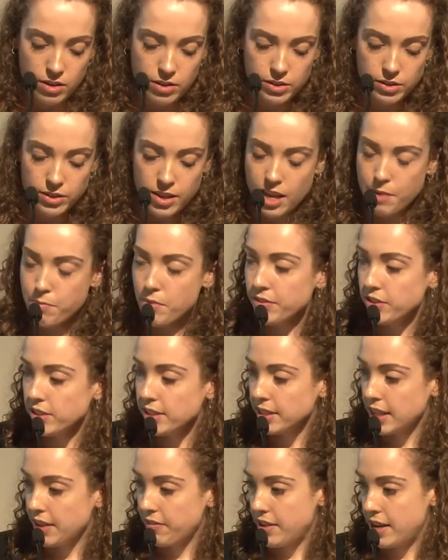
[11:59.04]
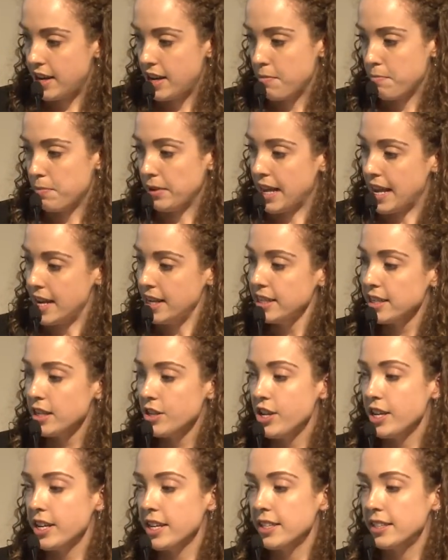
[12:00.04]
So then we've just given it a blend,
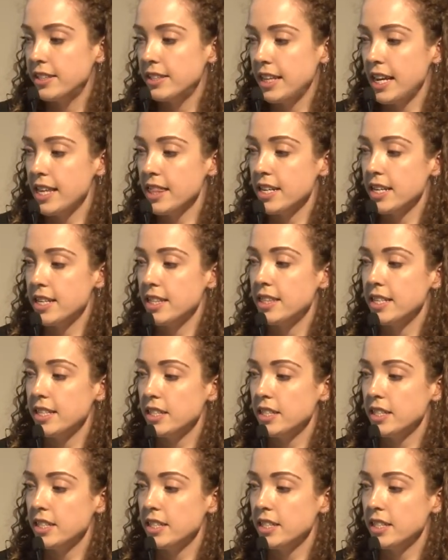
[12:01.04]
and you can see that at